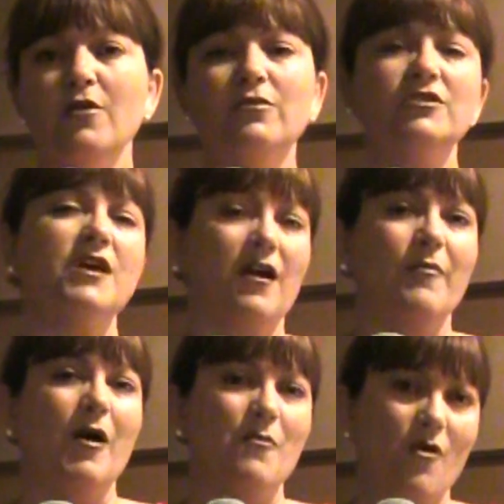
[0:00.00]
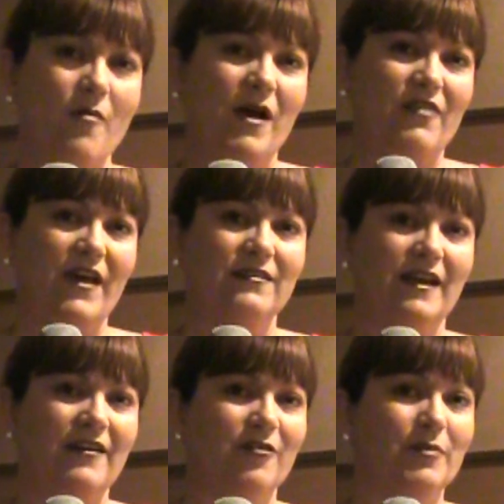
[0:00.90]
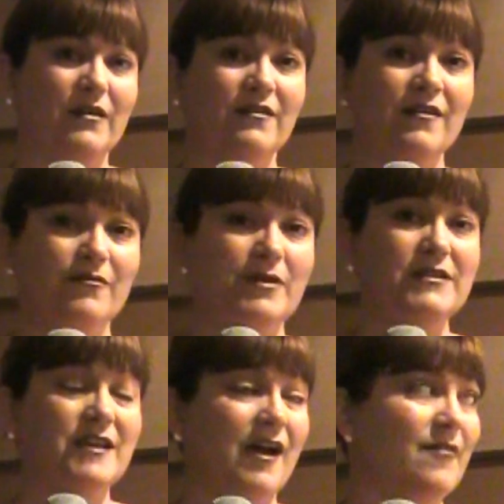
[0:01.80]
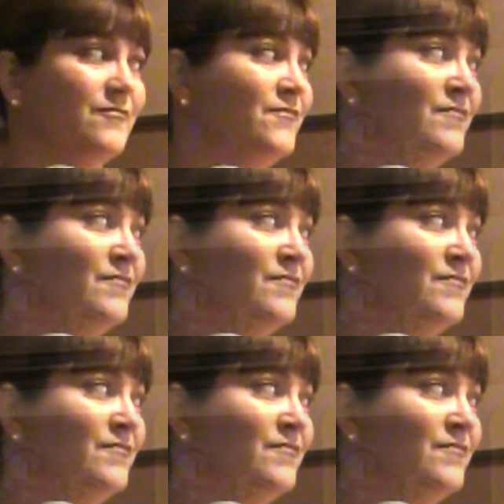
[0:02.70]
We'll talk about more about that later, but meantime,